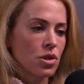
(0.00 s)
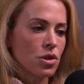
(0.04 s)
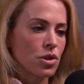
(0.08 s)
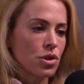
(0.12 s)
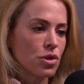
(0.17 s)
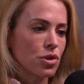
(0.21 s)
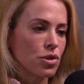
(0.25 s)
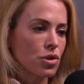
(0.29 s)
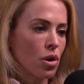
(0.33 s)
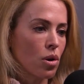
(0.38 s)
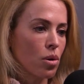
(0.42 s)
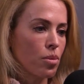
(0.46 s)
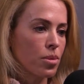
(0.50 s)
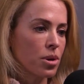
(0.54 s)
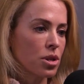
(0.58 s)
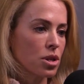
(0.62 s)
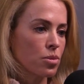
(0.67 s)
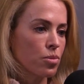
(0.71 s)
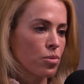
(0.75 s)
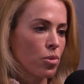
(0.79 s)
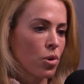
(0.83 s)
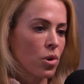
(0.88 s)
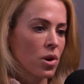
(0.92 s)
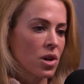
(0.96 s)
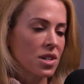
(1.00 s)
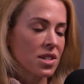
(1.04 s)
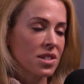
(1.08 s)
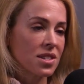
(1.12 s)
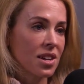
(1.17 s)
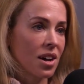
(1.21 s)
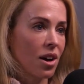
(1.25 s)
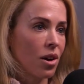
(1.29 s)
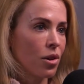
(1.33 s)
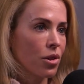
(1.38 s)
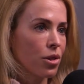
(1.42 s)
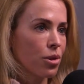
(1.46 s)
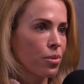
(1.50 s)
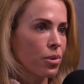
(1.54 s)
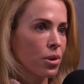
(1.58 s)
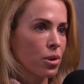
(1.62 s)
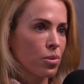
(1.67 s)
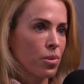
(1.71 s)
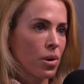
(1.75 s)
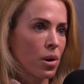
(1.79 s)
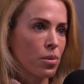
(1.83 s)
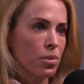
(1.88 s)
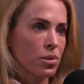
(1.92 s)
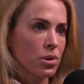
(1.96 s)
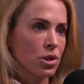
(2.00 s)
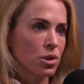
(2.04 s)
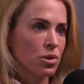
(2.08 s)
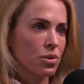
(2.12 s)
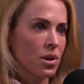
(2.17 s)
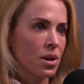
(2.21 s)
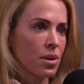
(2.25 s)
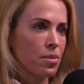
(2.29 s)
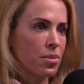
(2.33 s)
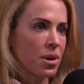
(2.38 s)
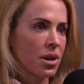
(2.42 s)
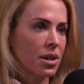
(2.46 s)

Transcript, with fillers: so much more stealth with what we're doing